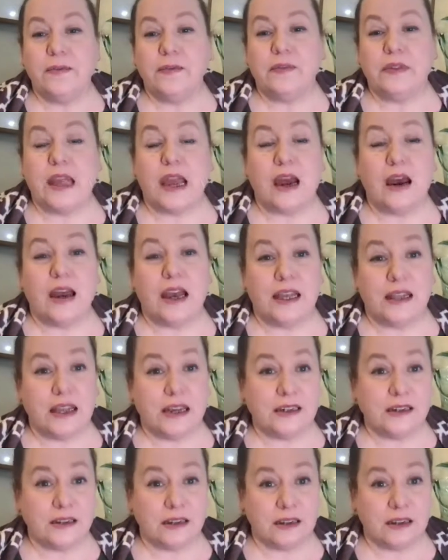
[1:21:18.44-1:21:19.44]
Now, and
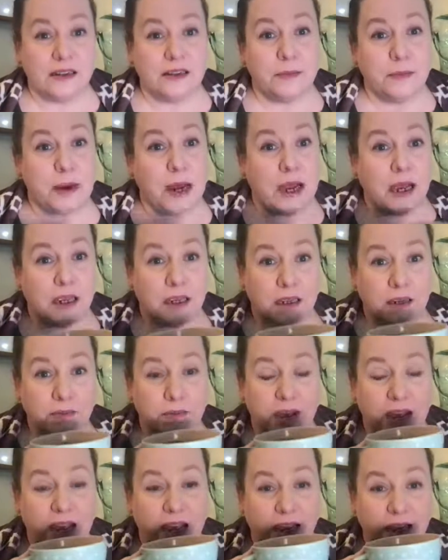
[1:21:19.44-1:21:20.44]
that my
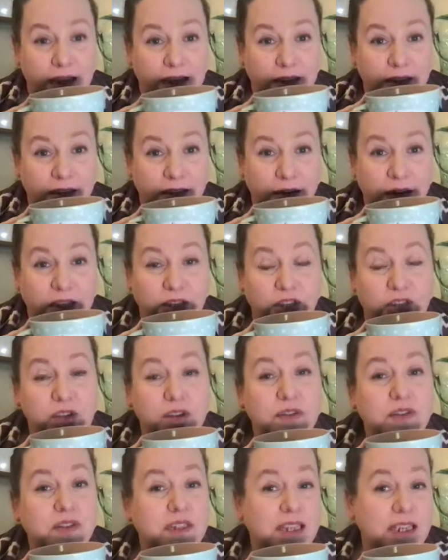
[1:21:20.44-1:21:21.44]
I
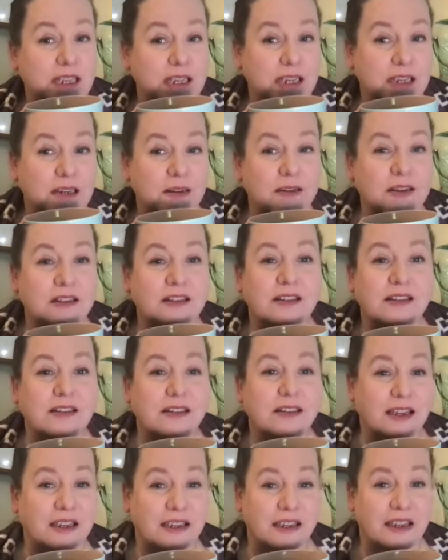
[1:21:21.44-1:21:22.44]
used to eat. This is
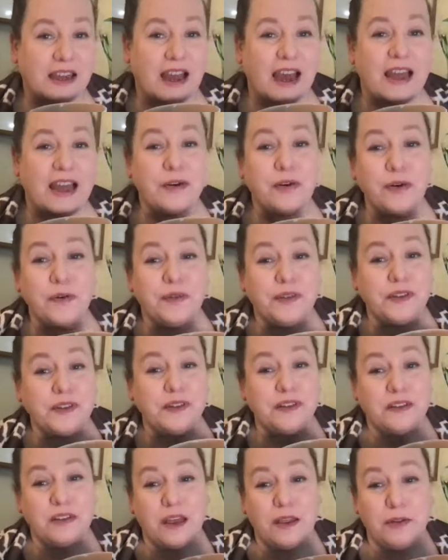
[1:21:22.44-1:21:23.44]
like I don't know if it's a
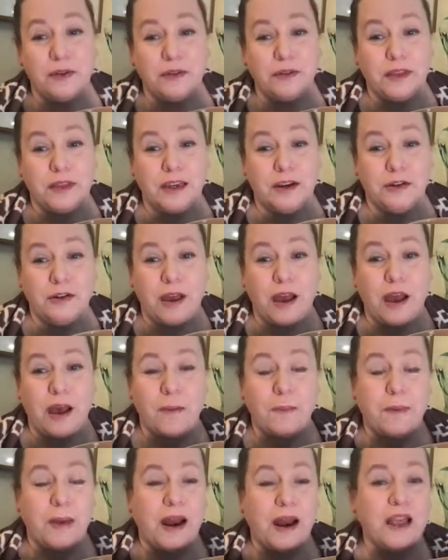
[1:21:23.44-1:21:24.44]
southern thing or
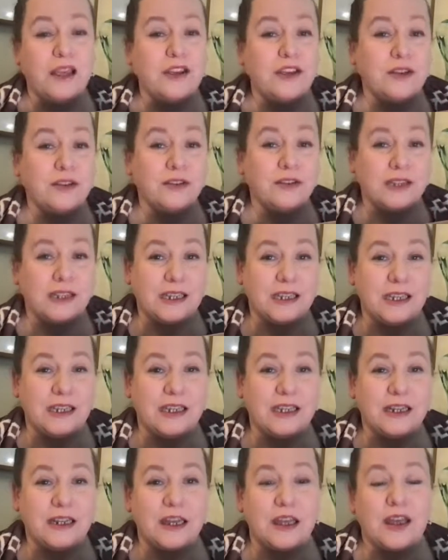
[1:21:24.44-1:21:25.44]
not, but I used to
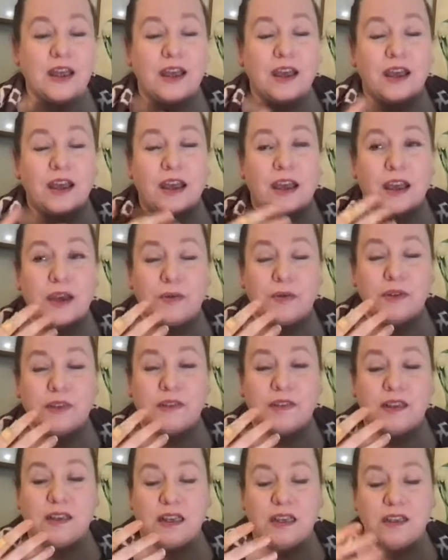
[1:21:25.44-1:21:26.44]
eat.
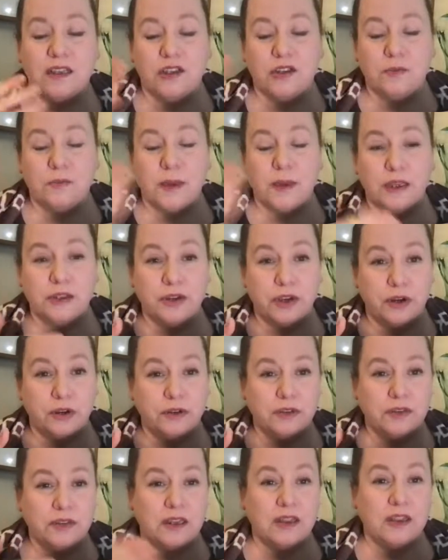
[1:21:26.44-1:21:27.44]
You'd make
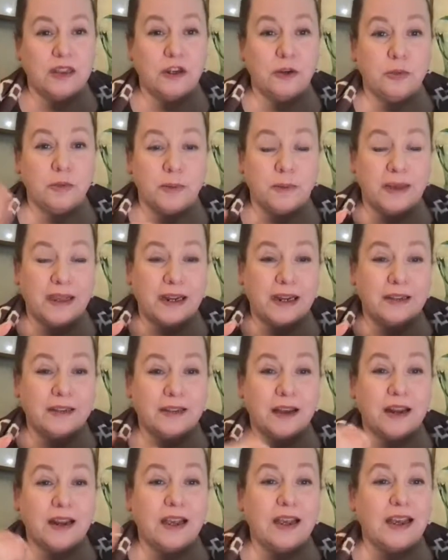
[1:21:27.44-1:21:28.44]
toast and then you put mayonnaise
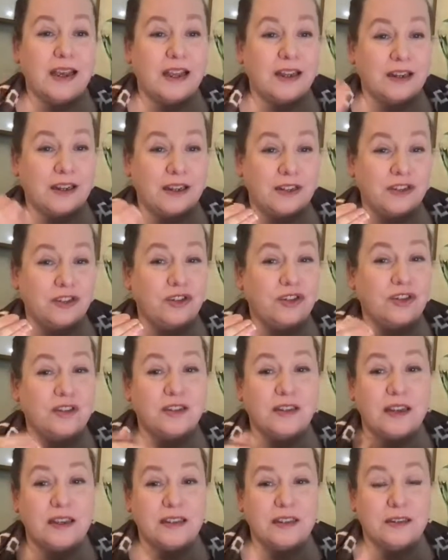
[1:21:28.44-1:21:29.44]
on it, and you just
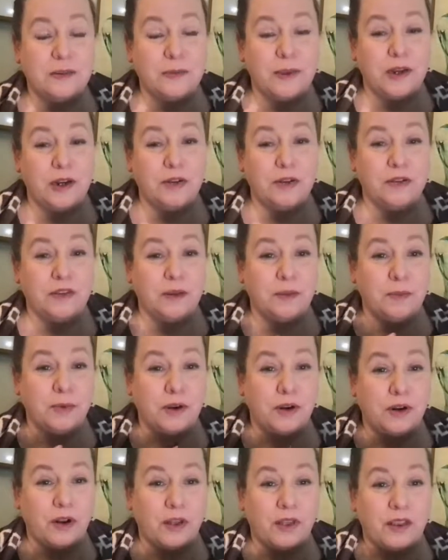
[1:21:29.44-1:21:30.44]
slice tomatoes and put
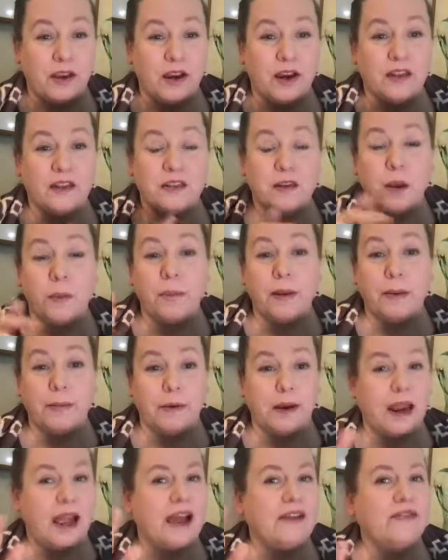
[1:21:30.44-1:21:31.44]
it on there, and salt and pepper.
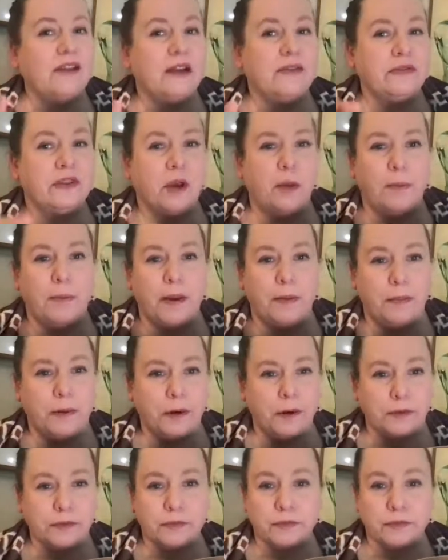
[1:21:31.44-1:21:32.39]
Have to have salt and pepper.